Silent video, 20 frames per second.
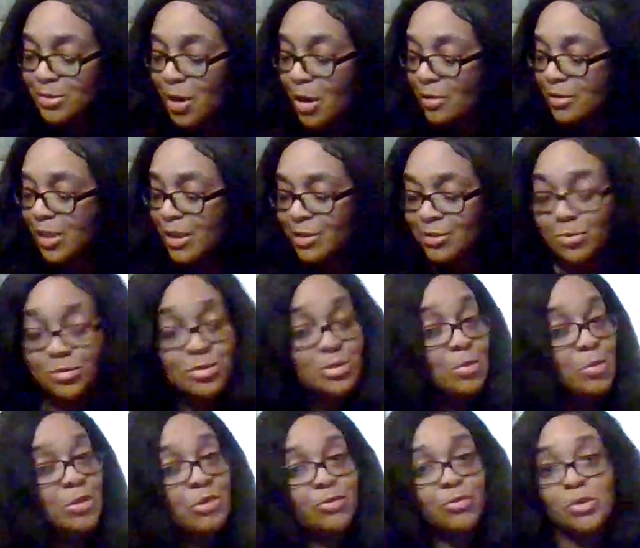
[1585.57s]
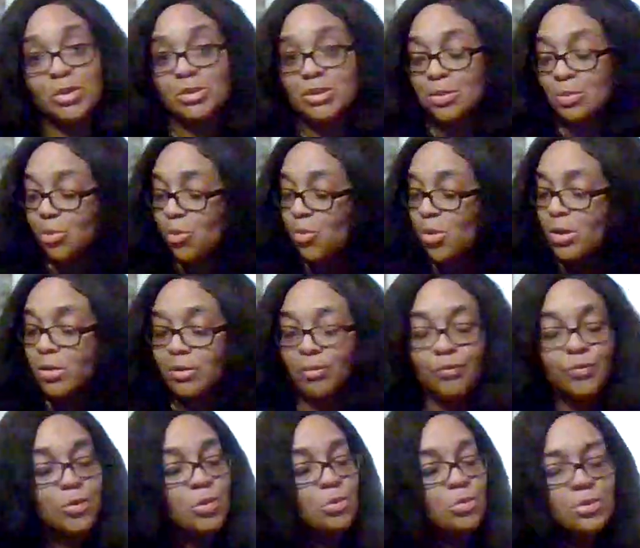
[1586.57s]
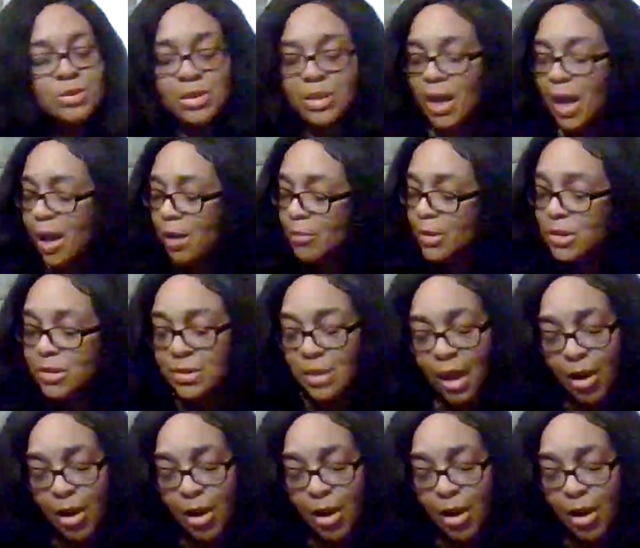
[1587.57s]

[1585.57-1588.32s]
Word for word: Y'all, thank you so much for the support, the views, the comments.